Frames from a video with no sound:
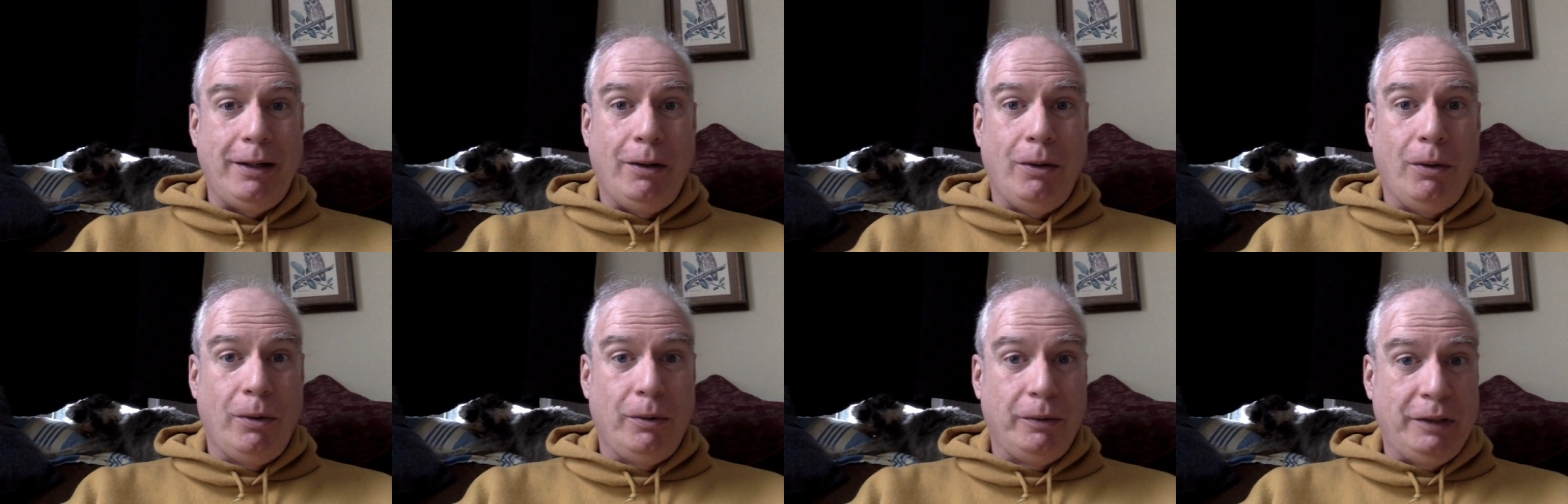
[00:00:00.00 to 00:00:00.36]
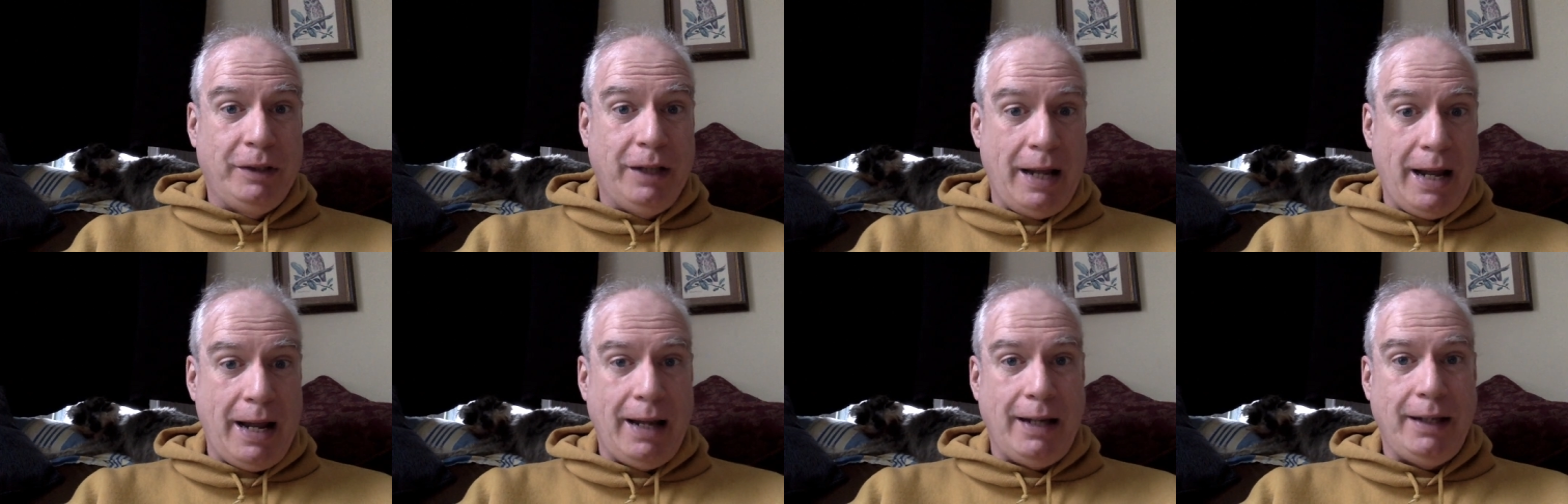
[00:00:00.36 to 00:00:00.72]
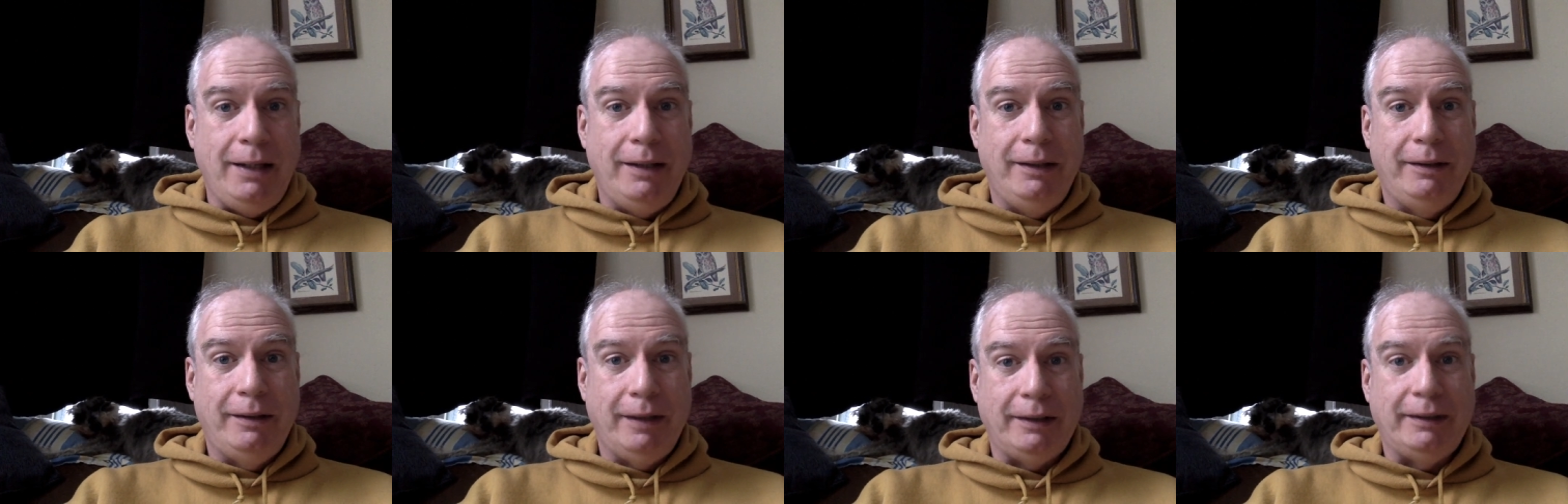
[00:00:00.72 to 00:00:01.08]
a whole day
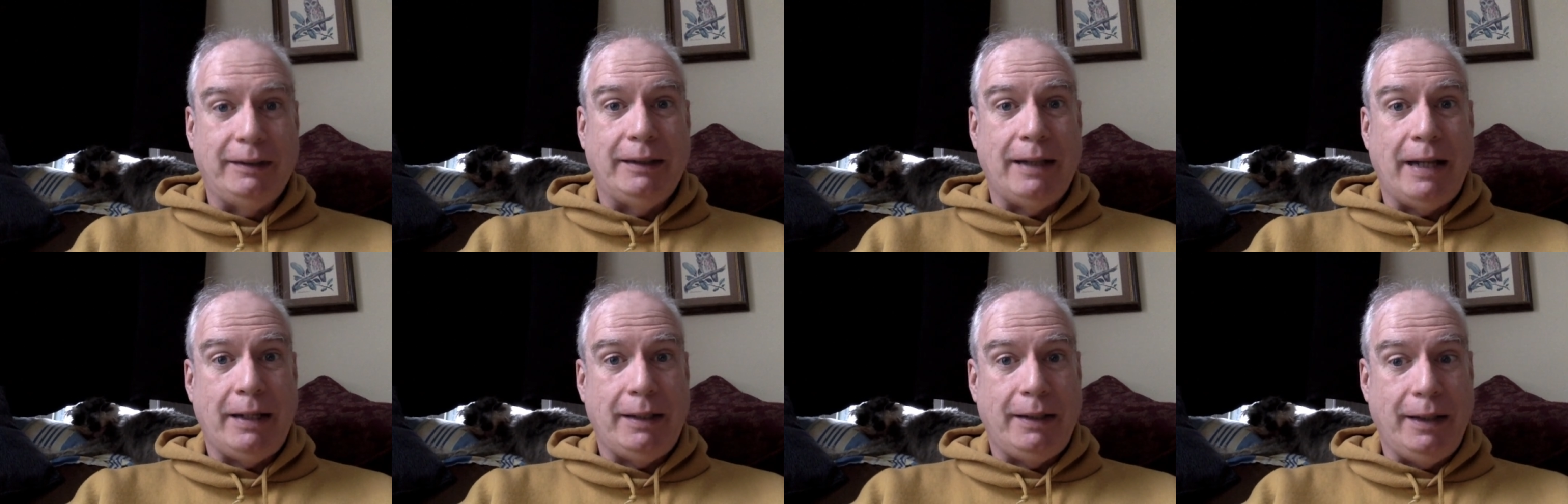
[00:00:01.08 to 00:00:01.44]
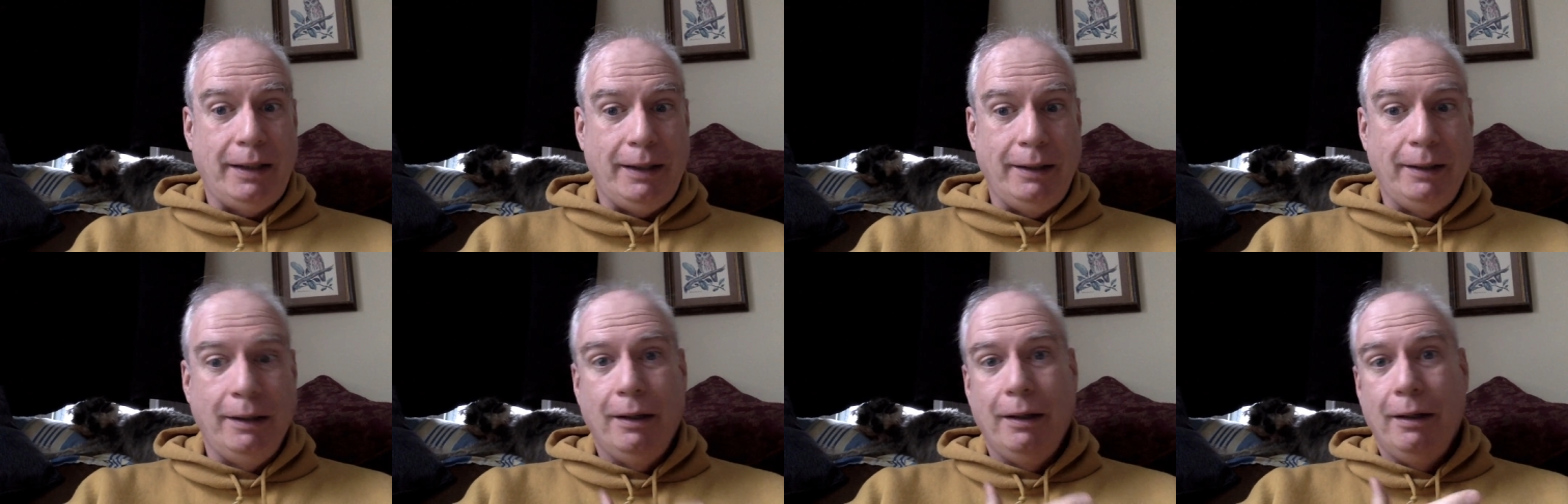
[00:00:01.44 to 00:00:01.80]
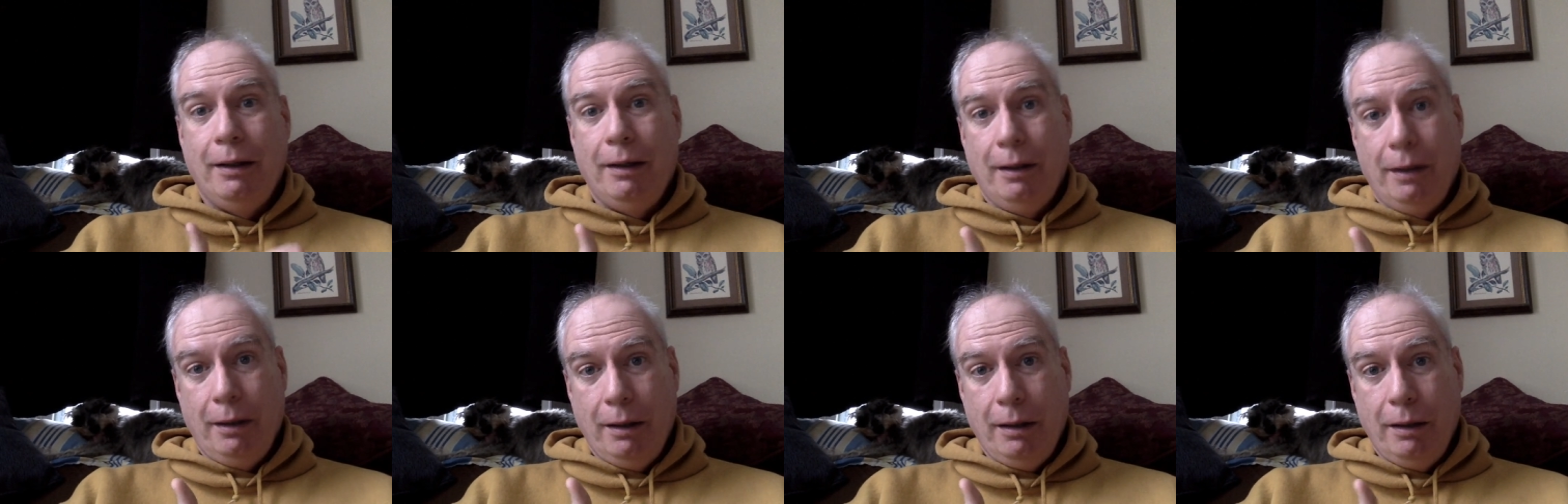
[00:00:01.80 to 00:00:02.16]
dissecting
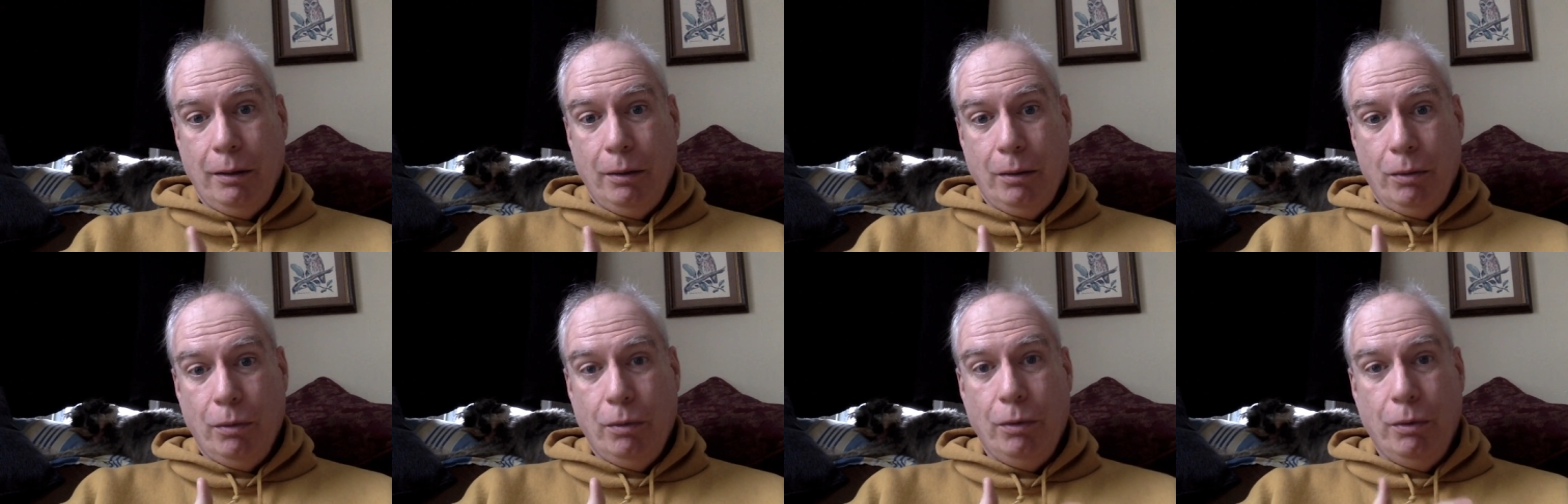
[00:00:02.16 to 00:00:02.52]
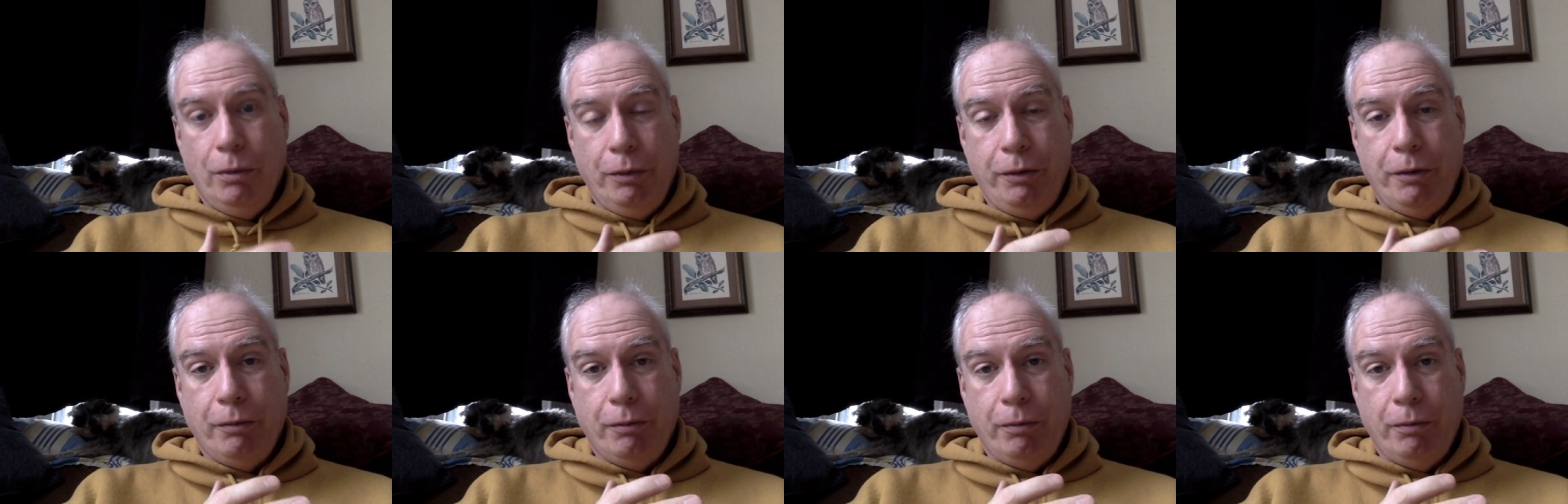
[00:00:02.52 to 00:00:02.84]
the